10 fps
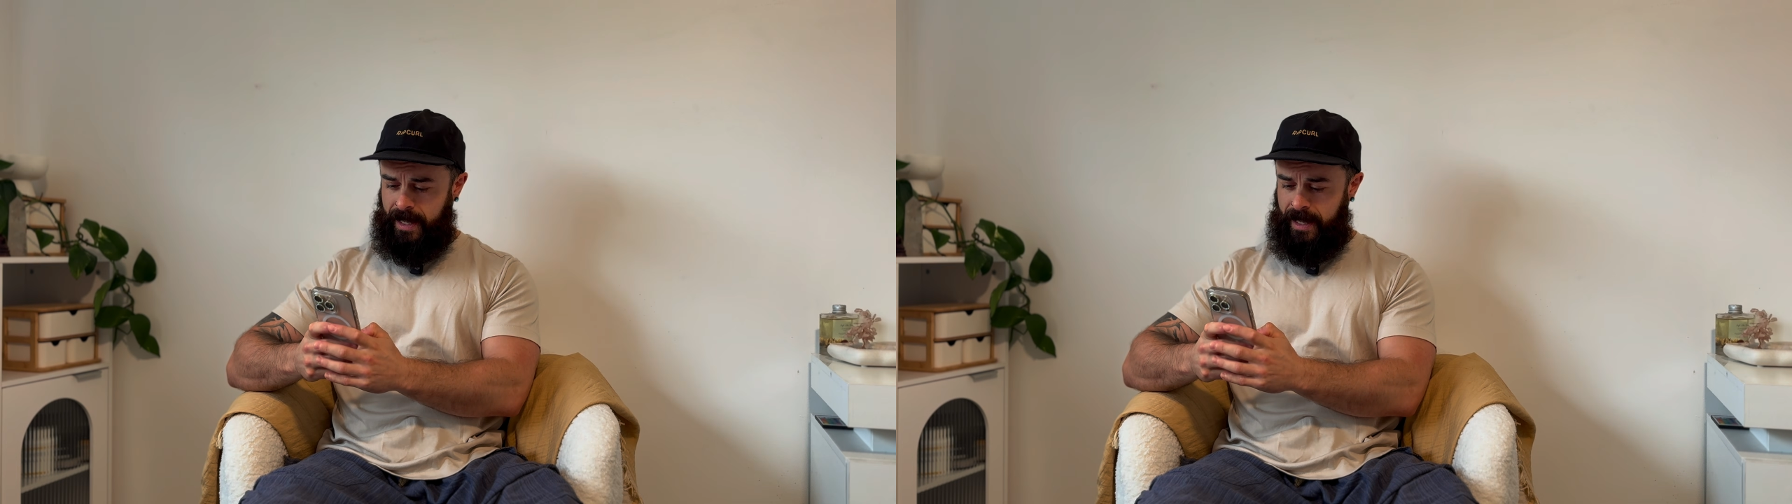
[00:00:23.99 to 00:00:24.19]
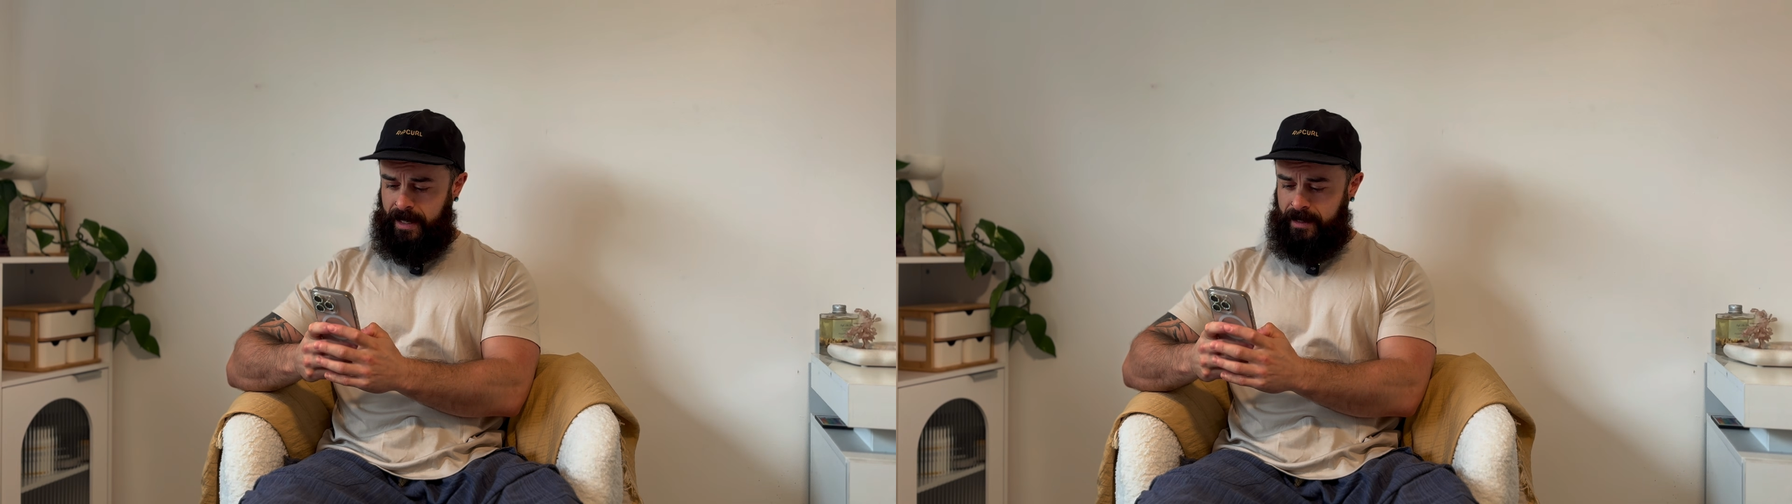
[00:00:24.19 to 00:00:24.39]

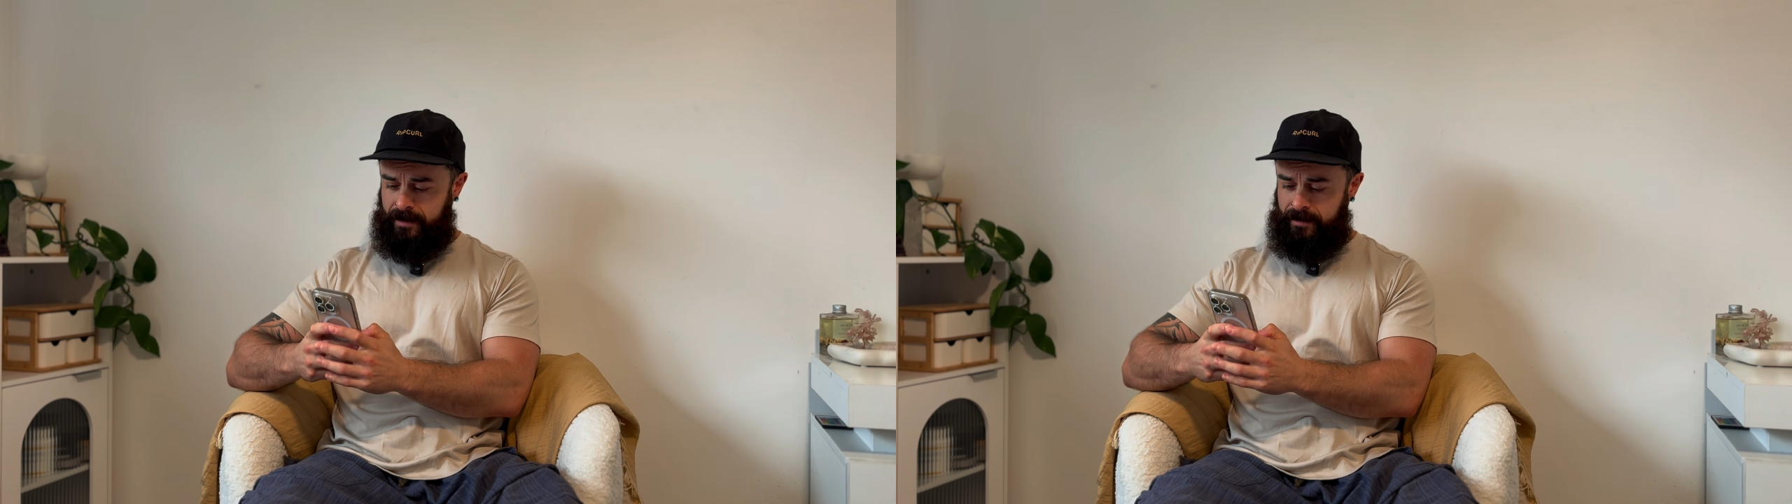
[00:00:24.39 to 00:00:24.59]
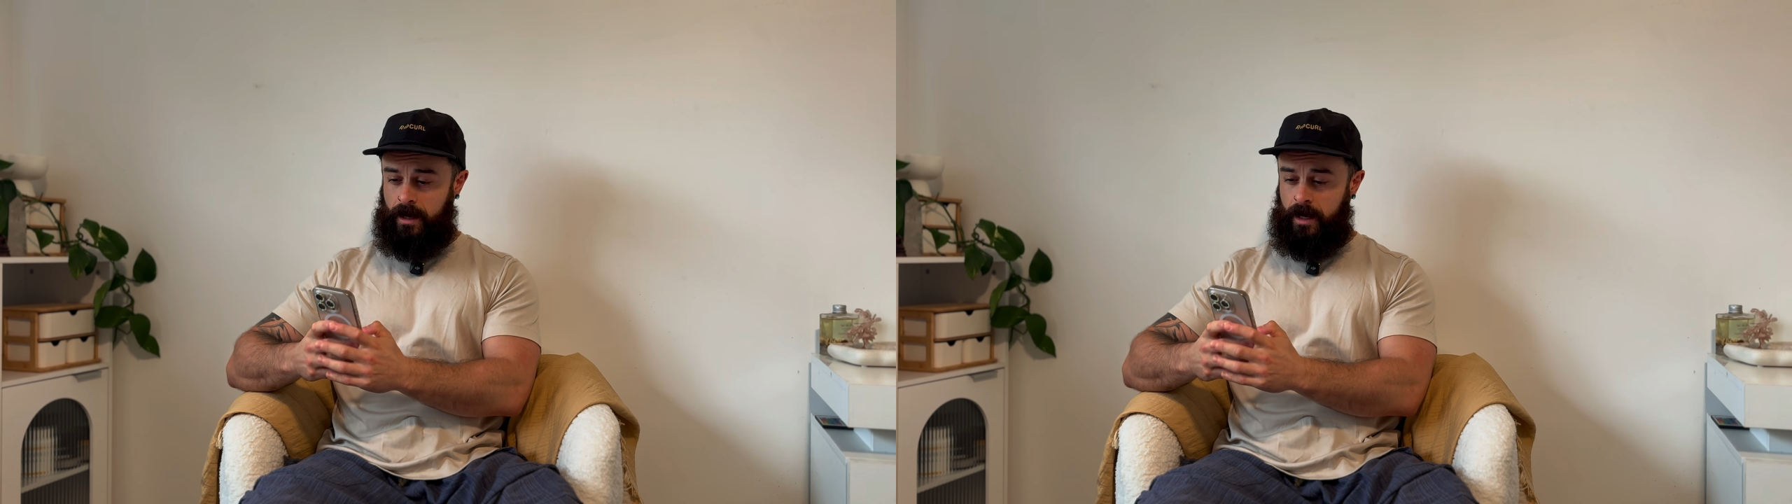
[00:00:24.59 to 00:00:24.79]

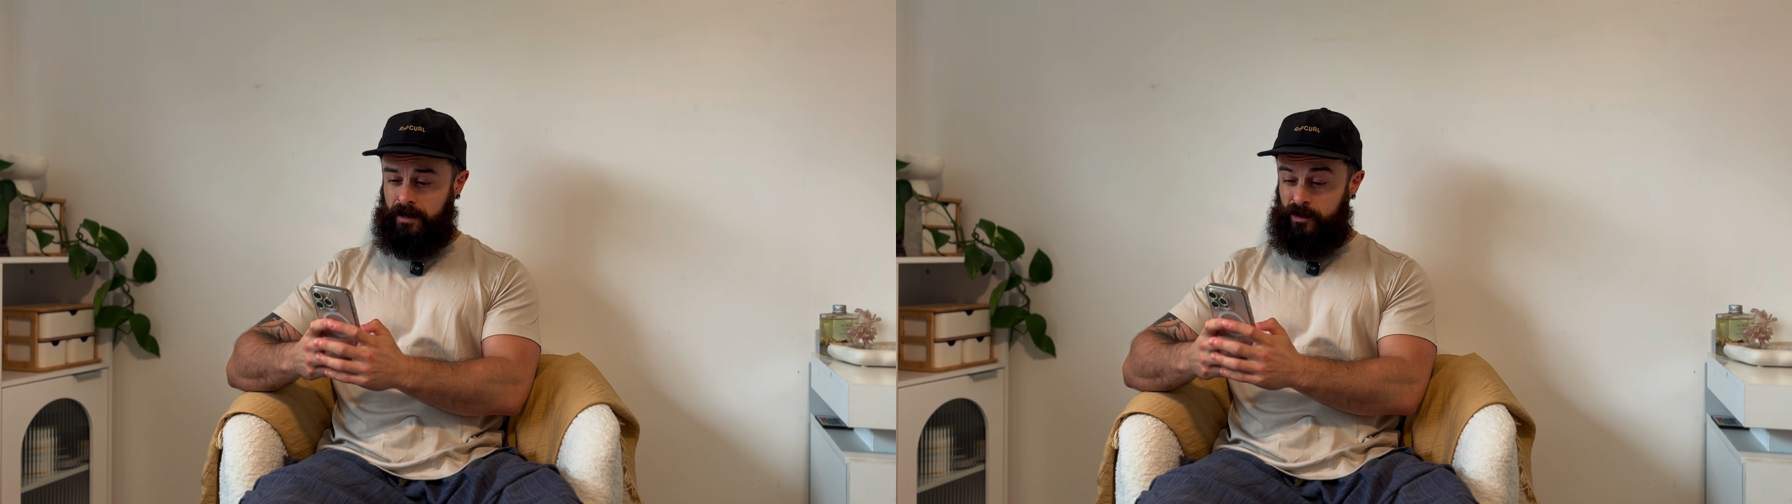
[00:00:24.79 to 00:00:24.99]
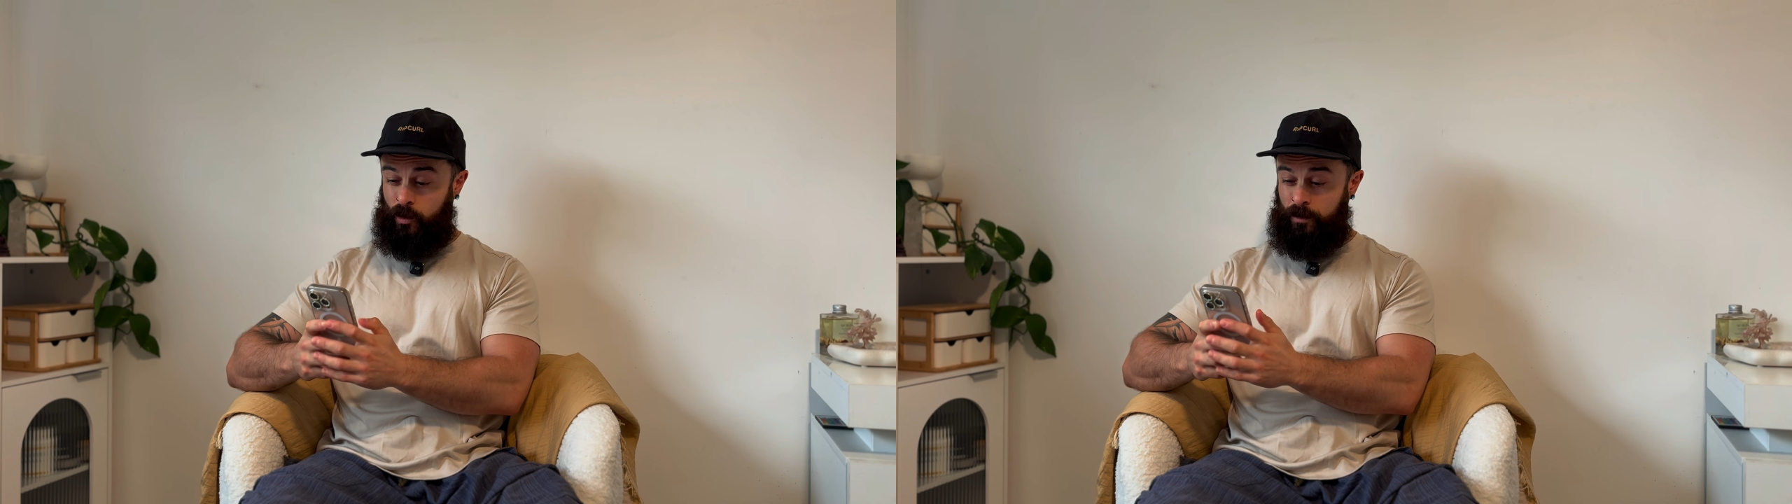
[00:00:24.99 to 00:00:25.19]
and I'm
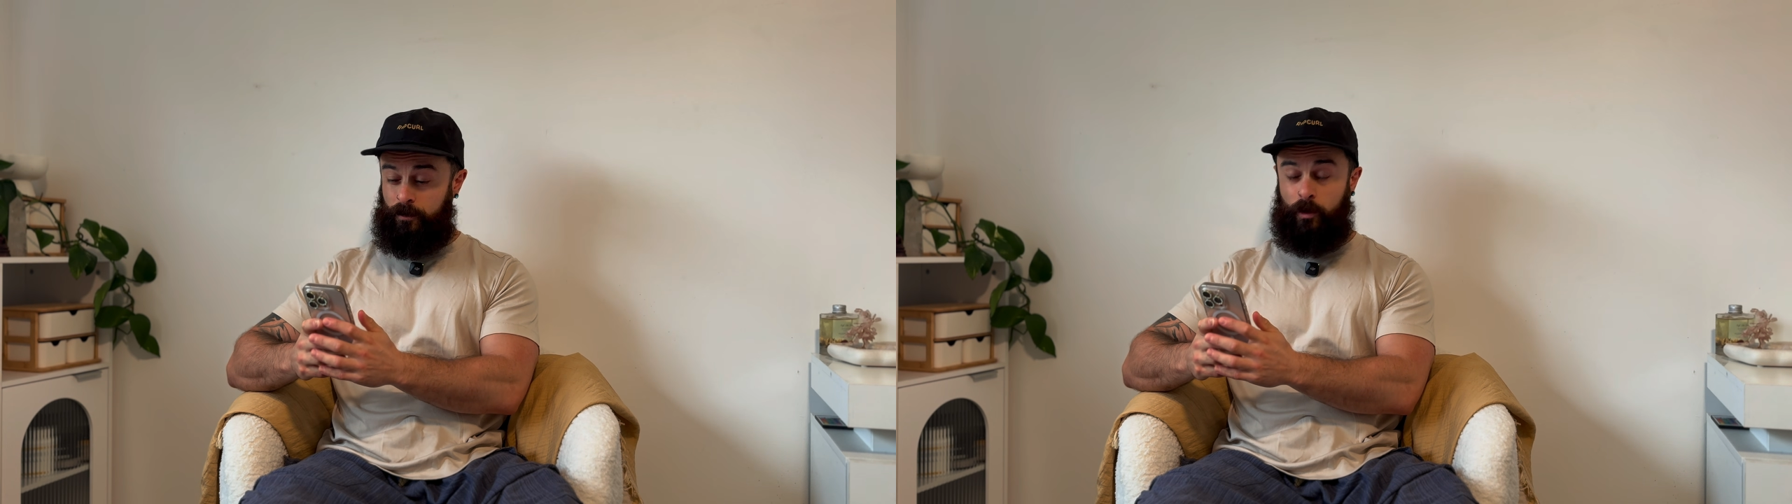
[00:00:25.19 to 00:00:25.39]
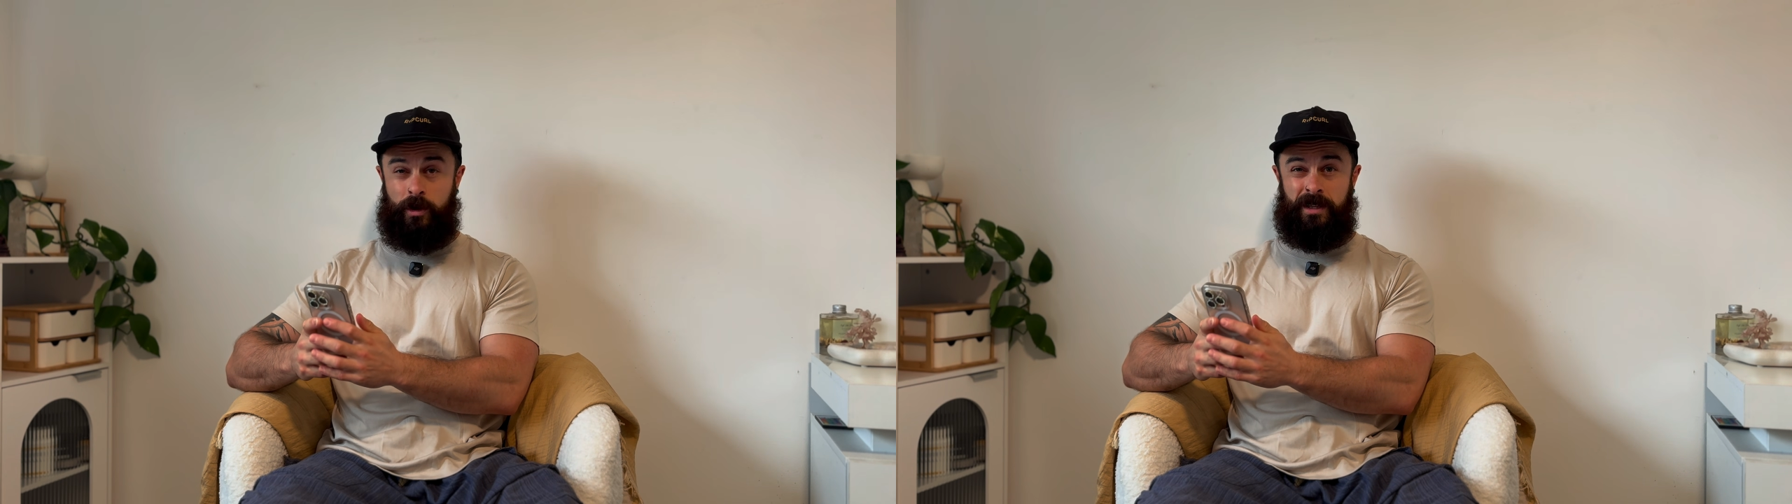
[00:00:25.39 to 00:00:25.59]
gonna do it for you,